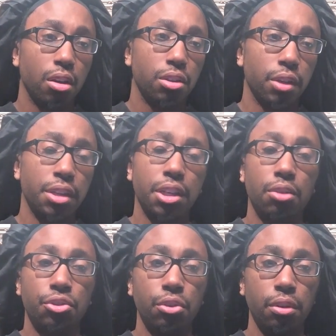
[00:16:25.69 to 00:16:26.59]
So that's
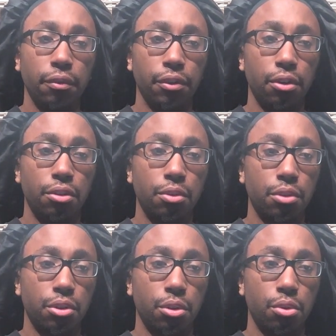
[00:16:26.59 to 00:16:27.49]
how Julie feels
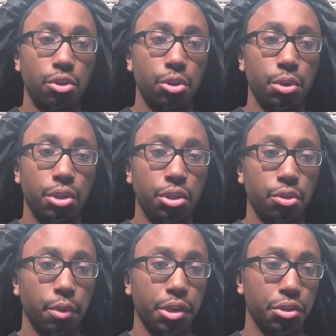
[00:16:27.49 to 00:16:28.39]
towards the whole Judy
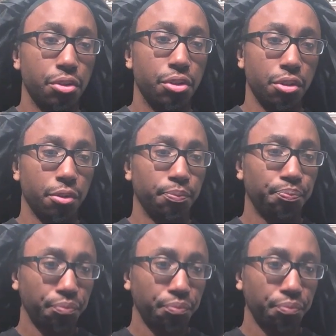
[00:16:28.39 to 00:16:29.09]
situation. So